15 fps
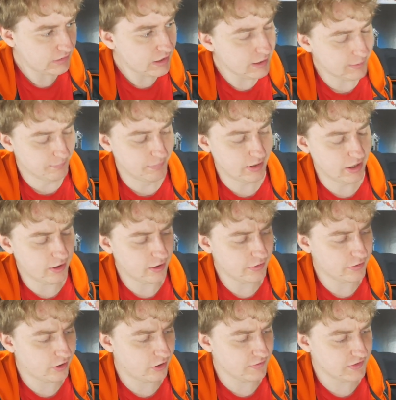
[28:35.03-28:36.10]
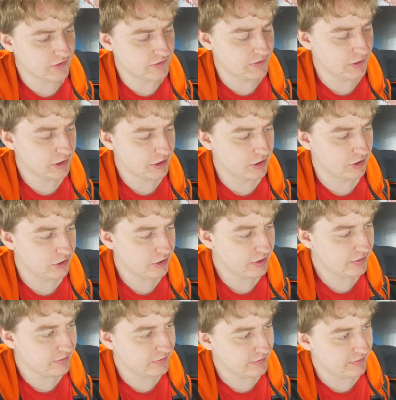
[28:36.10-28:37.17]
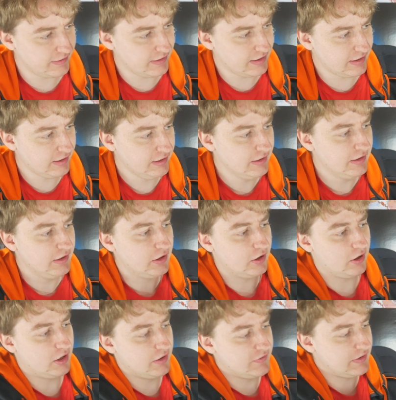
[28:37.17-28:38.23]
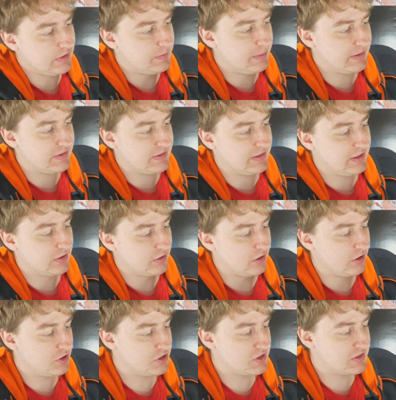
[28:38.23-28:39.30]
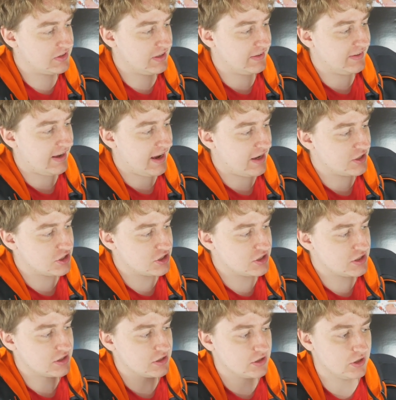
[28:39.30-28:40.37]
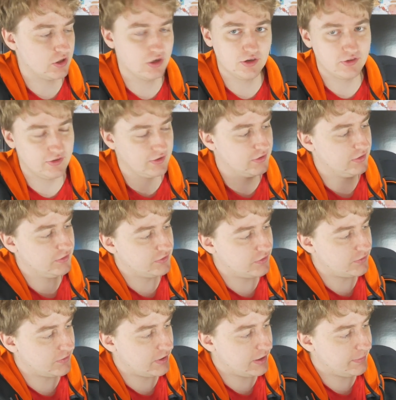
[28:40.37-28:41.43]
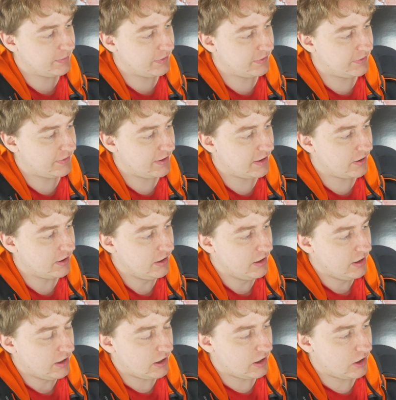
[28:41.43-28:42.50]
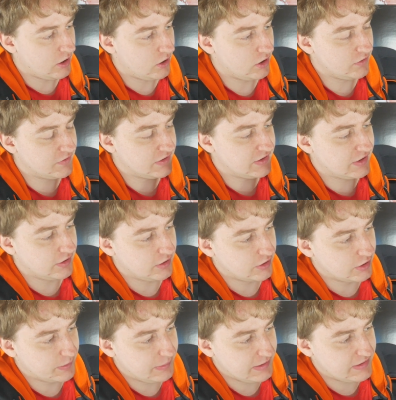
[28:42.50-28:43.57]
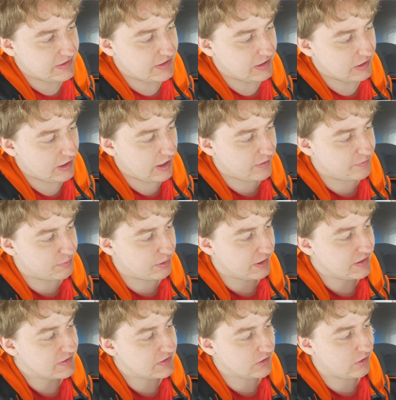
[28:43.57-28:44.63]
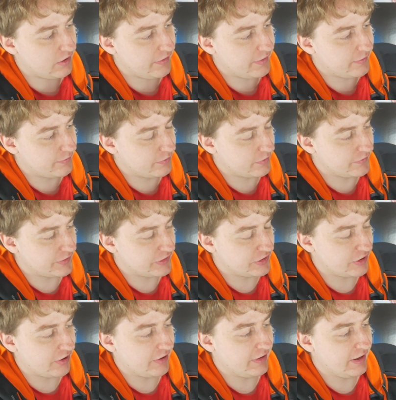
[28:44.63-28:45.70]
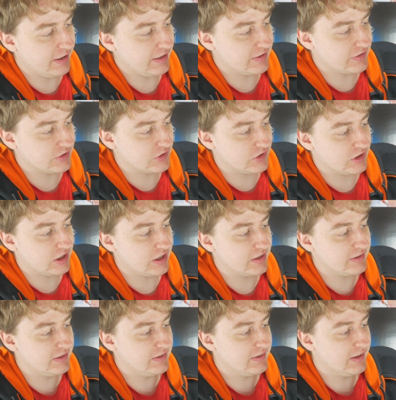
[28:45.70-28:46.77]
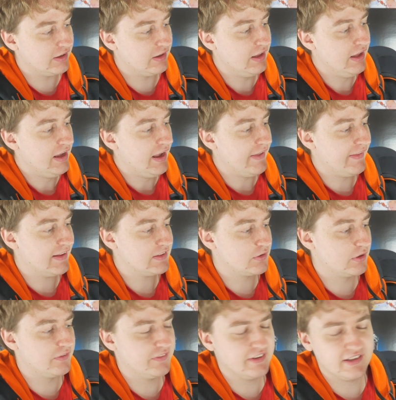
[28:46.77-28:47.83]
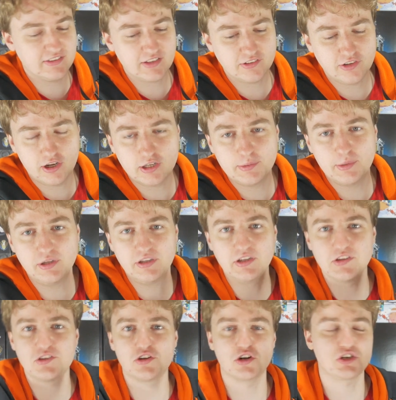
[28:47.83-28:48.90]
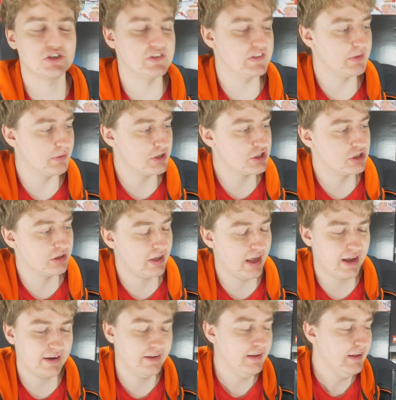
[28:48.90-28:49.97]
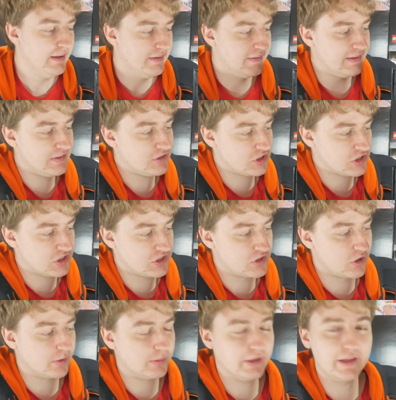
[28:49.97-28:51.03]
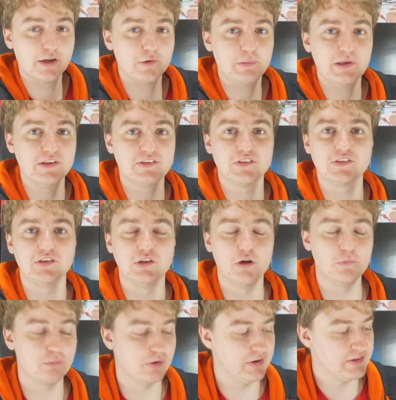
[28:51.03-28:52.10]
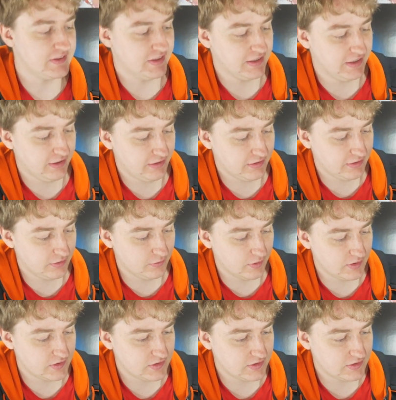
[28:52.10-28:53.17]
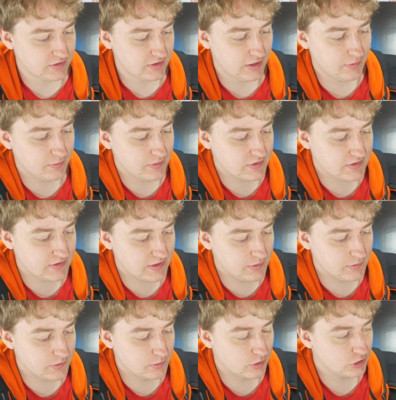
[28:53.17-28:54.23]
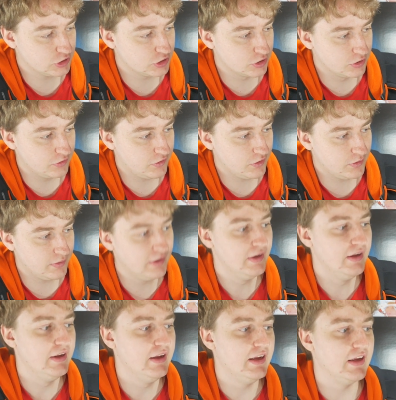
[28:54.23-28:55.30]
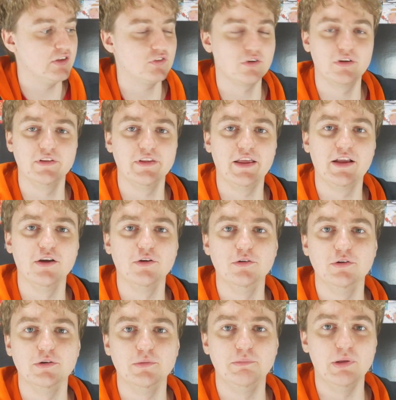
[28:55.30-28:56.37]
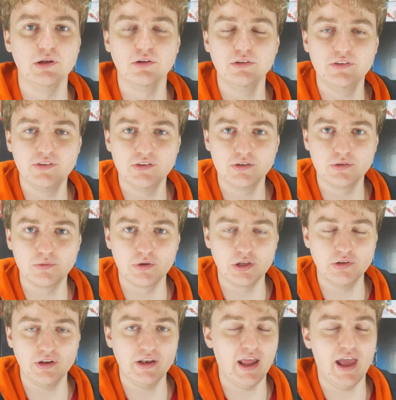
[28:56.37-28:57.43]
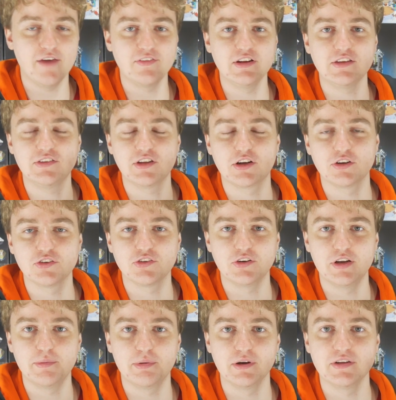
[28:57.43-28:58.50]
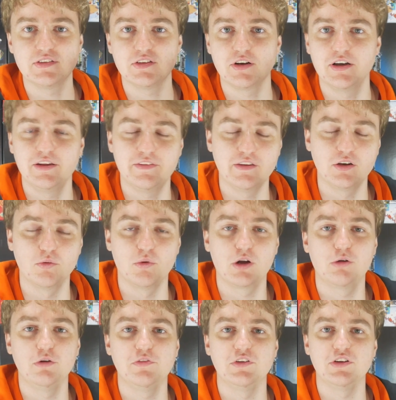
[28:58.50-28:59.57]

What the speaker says: But all in all, this is very good. All of these bits here are just attached onto the frame there. All of the cylinder bits here have prints on them for the Starry Night because there's a lot of detail, and that's one of the things I talked about in the instructions. The original had these just as normal Lego pieces and no prints, and it was more true to a sort of Lego build where you didn't have any stickers or any prints or anything to work with.